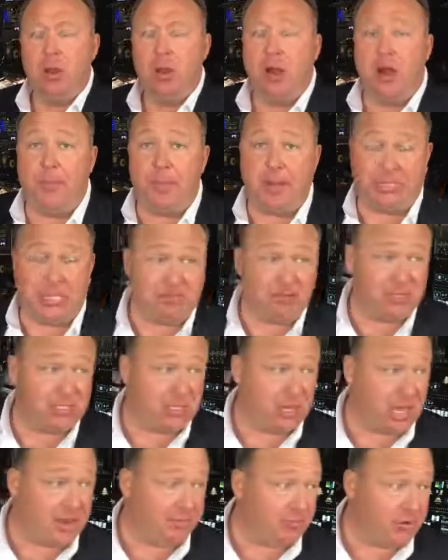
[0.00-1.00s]
All right, that's it for
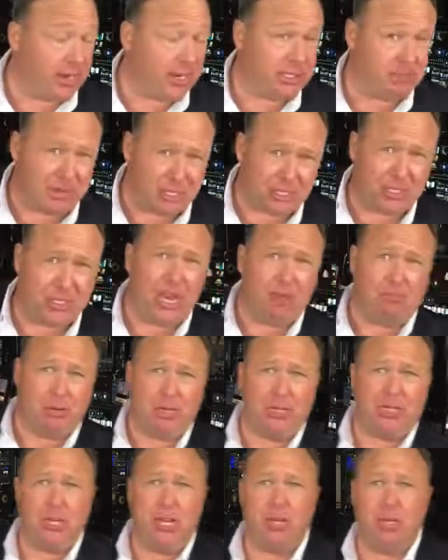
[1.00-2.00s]
this live transmission. I
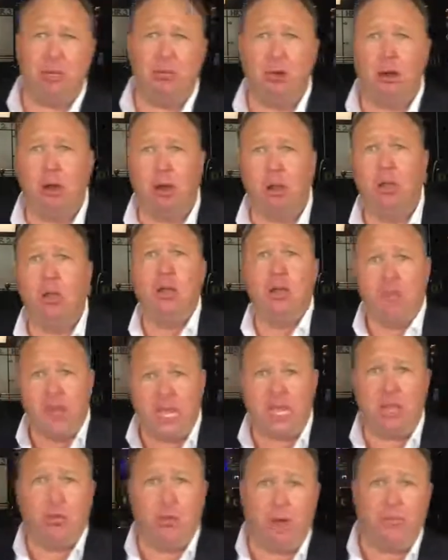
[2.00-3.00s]
appreciate you all.
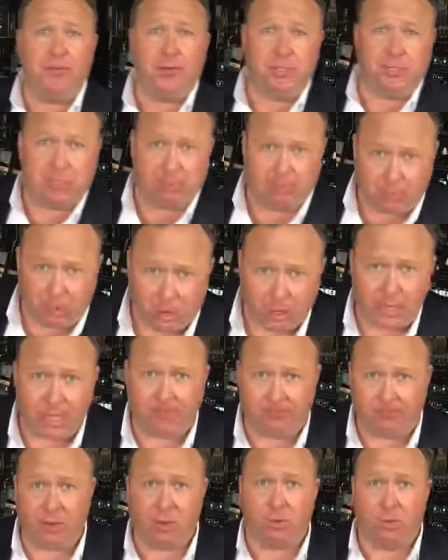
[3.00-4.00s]
Thank you all for your support,
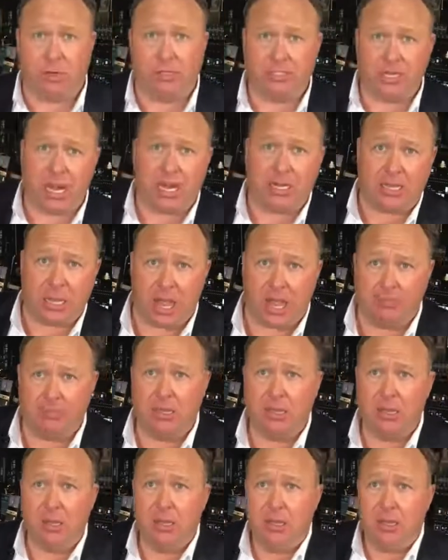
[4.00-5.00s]

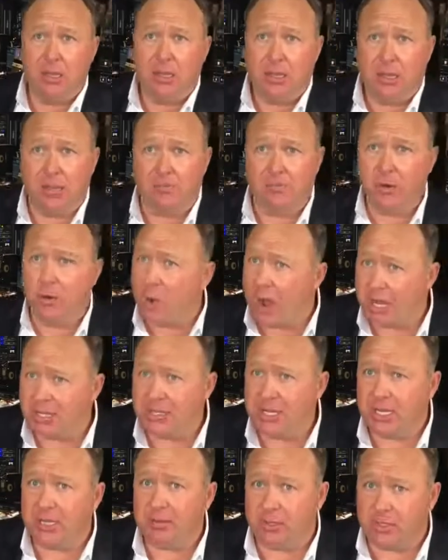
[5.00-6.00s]
Infowars.com. If you're
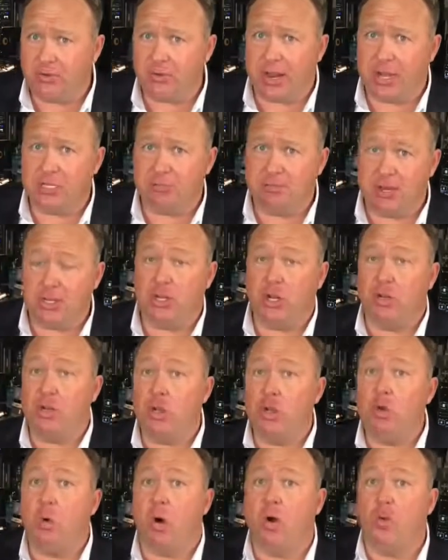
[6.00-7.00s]
watching this transmission,
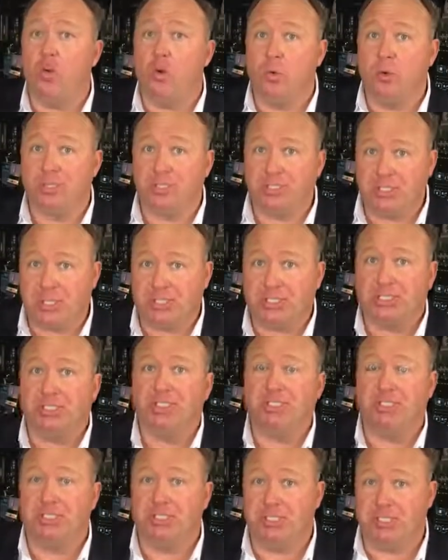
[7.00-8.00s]
you are the
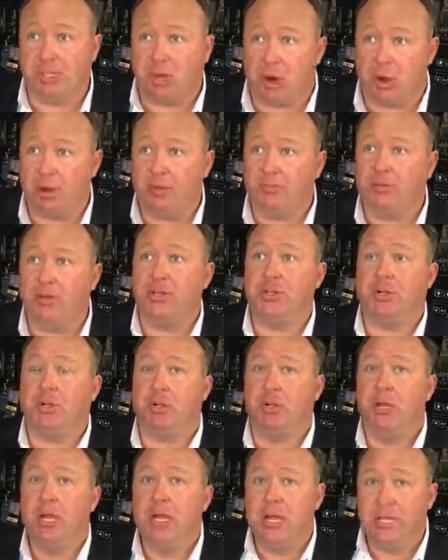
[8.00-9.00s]
resistance to this
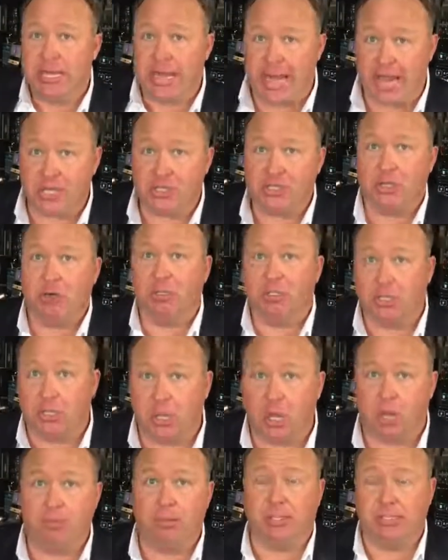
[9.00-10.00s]
artificial, cancerous
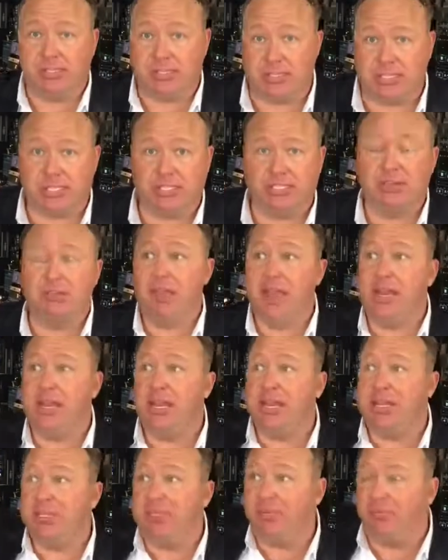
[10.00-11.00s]
globalist system that
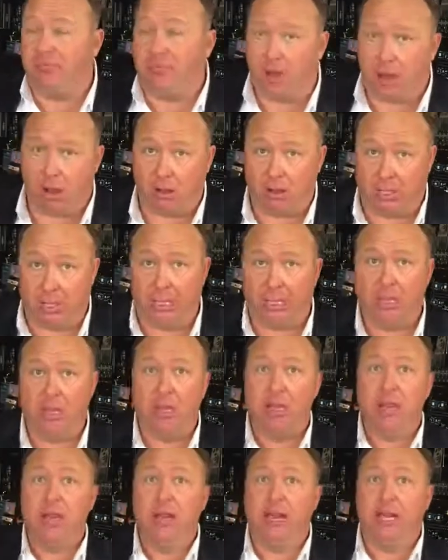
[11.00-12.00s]
is falling.
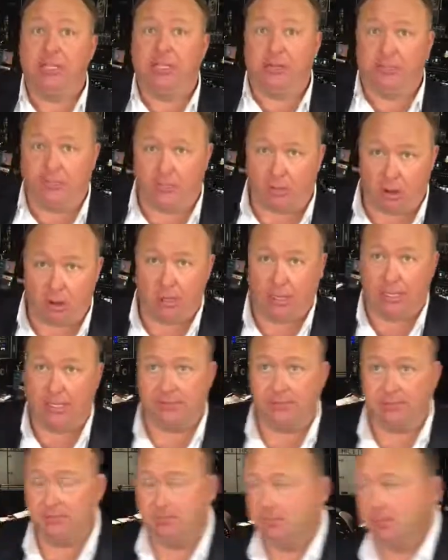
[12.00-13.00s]
It's falling.